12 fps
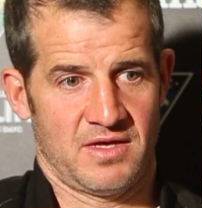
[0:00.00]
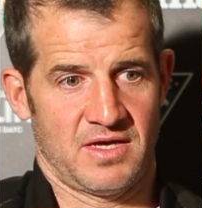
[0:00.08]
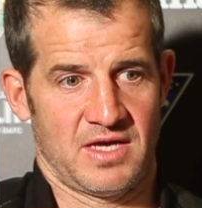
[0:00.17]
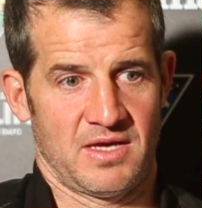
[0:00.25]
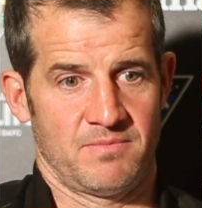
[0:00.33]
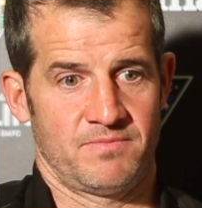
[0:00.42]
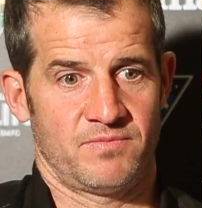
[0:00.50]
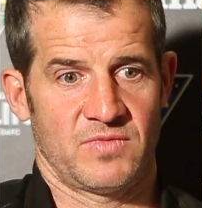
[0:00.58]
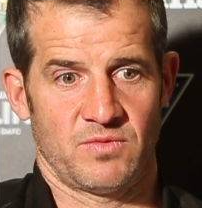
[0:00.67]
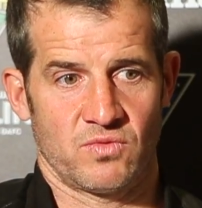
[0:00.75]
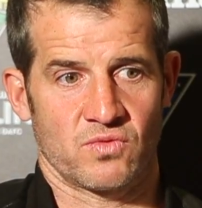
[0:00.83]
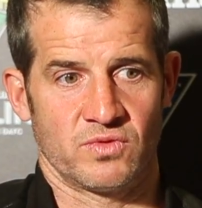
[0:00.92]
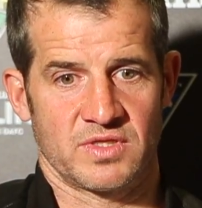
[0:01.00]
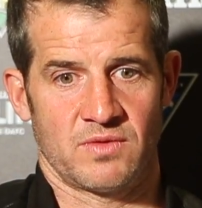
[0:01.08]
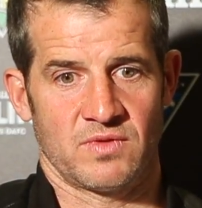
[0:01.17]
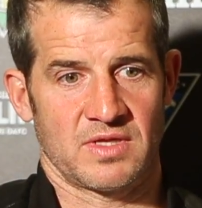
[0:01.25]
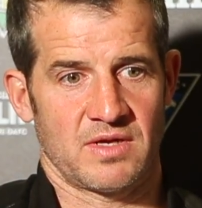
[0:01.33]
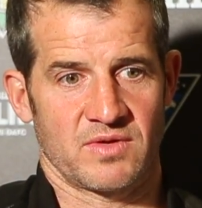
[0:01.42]
that were going
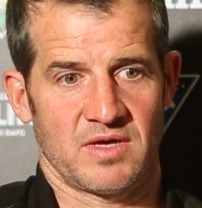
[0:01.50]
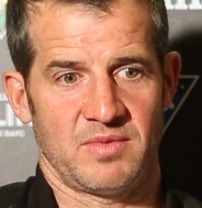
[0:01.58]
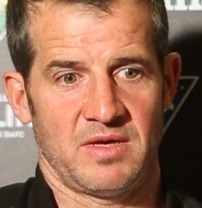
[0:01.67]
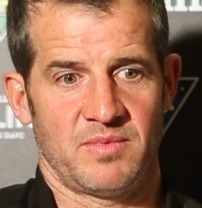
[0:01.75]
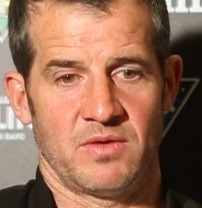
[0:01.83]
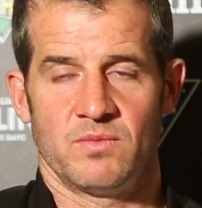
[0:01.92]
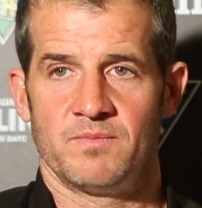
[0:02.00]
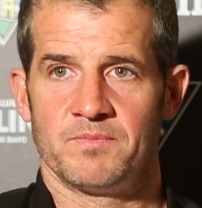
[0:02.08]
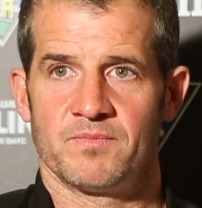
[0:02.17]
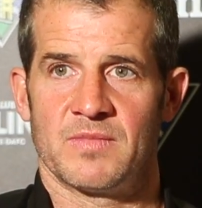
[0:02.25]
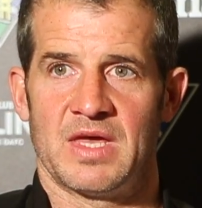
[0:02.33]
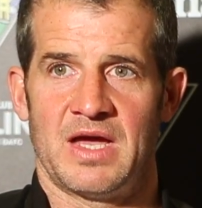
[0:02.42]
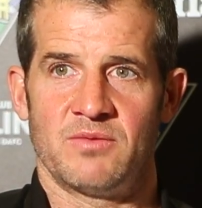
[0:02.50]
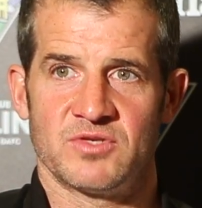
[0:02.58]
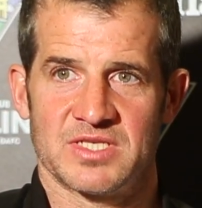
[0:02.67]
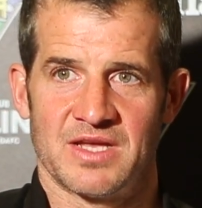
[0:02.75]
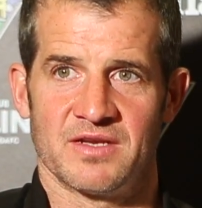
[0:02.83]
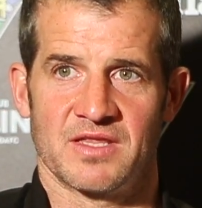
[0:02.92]
down to Dalgety Bay, but I was
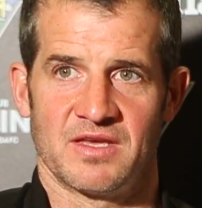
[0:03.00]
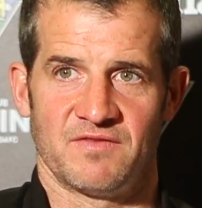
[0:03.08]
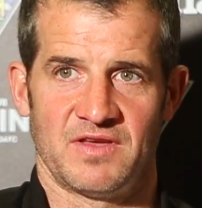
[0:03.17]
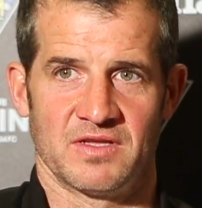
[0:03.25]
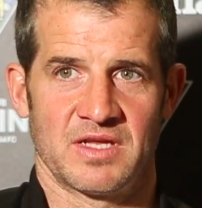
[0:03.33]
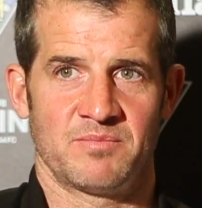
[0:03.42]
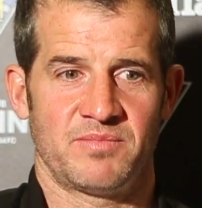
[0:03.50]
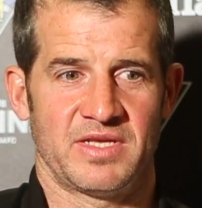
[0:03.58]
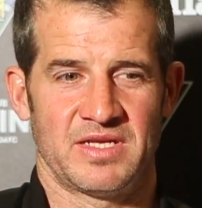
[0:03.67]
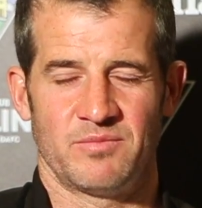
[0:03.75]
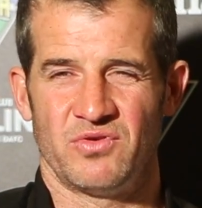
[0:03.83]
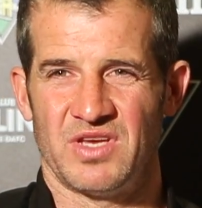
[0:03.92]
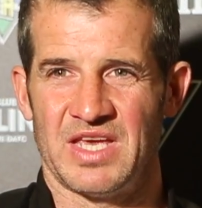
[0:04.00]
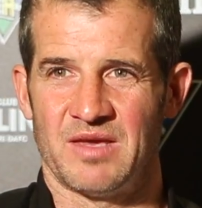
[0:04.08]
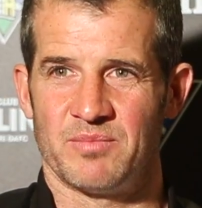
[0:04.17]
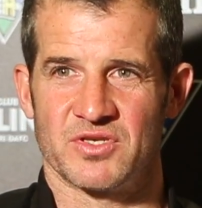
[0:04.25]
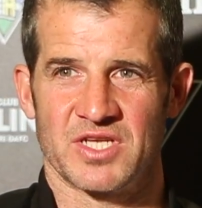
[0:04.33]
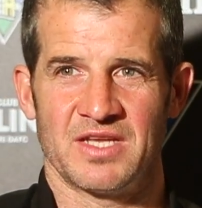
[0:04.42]
starting to get a feeling I'm playing about
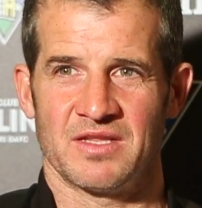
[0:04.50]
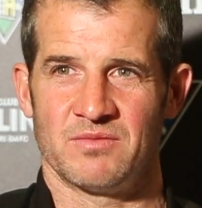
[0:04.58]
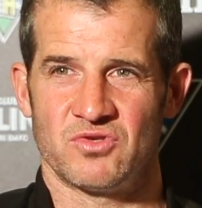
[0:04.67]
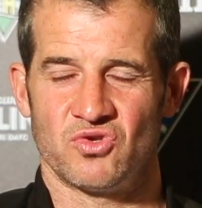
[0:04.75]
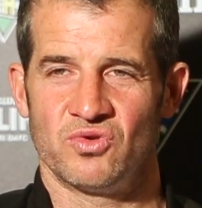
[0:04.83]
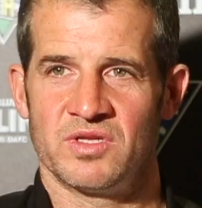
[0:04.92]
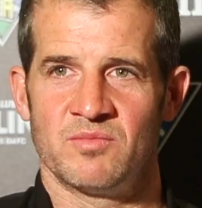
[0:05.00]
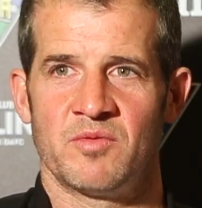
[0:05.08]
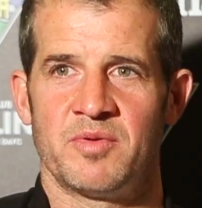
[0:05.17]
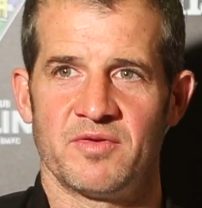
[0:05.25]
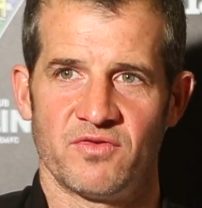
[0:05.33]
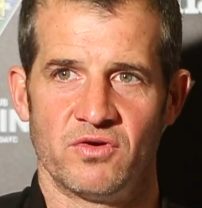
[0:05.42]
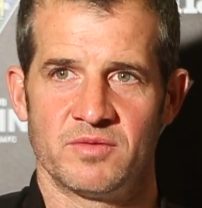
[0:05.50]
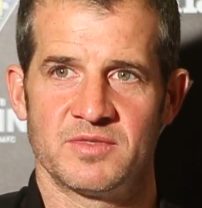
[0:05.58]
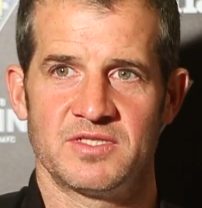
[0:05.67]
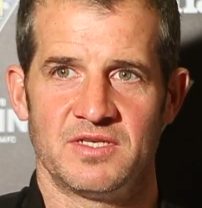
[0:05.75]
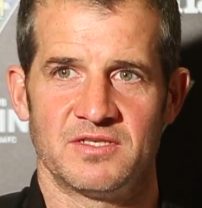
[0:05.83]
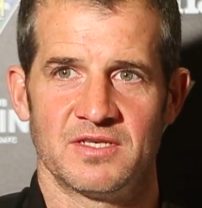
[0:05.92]
80%. It was showing in my
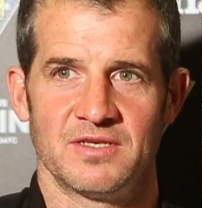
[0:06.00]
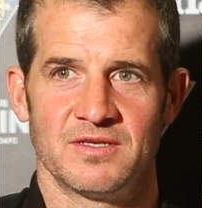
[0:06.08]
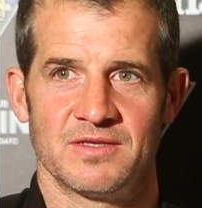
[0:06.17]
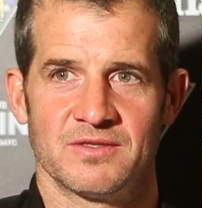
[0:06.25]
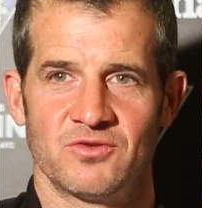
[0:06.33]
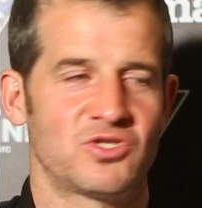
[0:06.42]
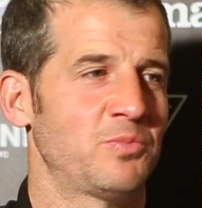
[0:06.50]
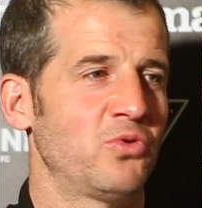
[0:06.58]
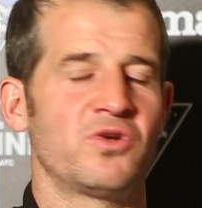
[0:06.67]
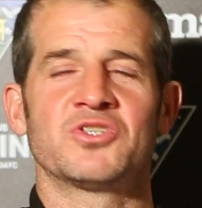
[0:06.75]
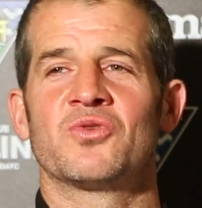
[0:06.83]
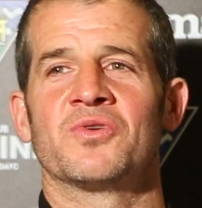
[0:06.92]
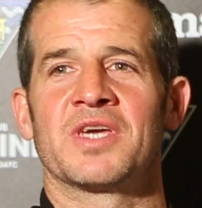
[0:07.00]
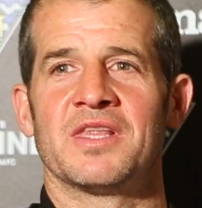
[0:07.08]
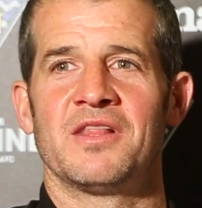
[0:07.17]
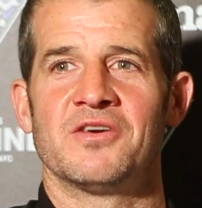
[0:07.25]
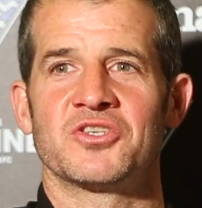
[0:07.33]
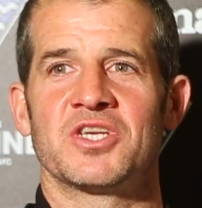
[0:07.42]
performances. Now supporters don't get
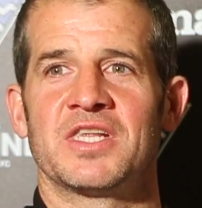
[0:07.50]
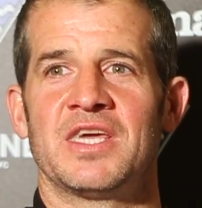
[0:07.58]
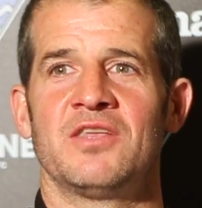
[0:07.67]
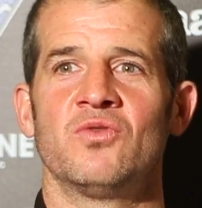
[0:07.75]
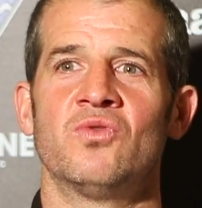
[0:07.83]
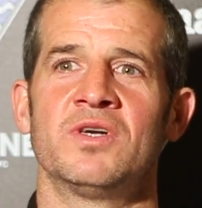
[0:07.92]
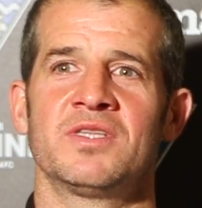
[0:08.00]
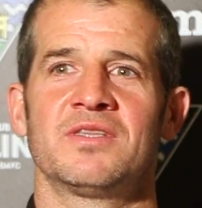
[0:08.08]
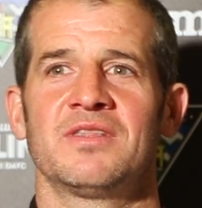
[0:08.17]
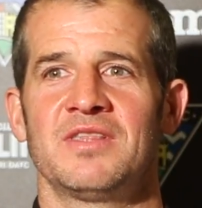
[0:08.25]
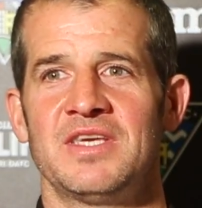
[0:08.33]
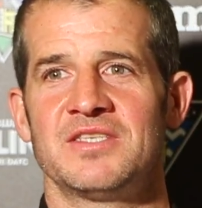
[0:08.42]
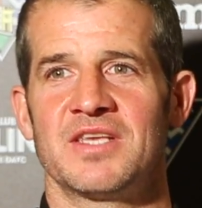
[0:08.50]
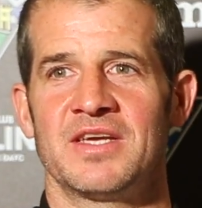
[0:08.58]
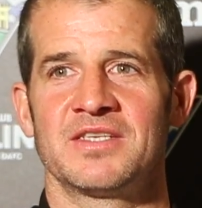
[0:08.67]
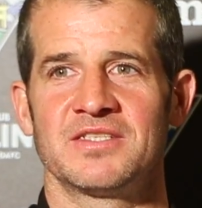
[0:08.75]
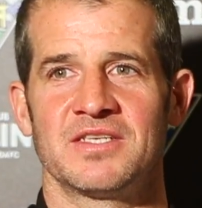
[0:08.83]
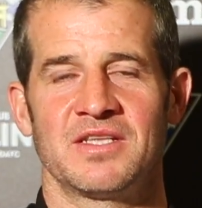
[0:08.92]
the luxury of knowing these
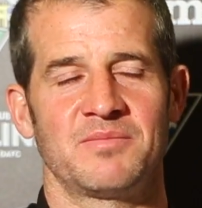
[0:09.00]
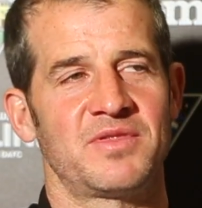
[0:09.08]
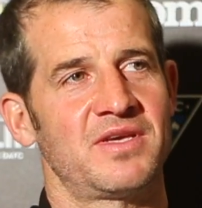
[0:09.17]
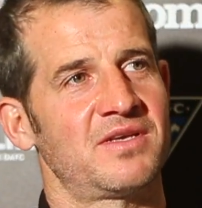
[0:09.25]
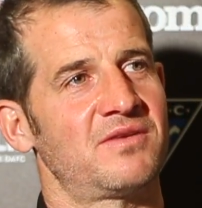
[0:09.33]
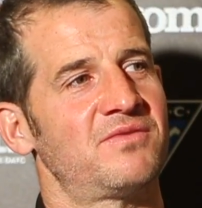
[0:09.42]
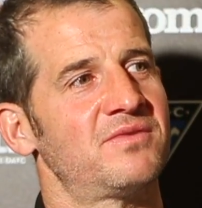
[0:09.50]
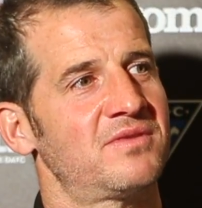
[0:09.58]
things, and I'm thinking,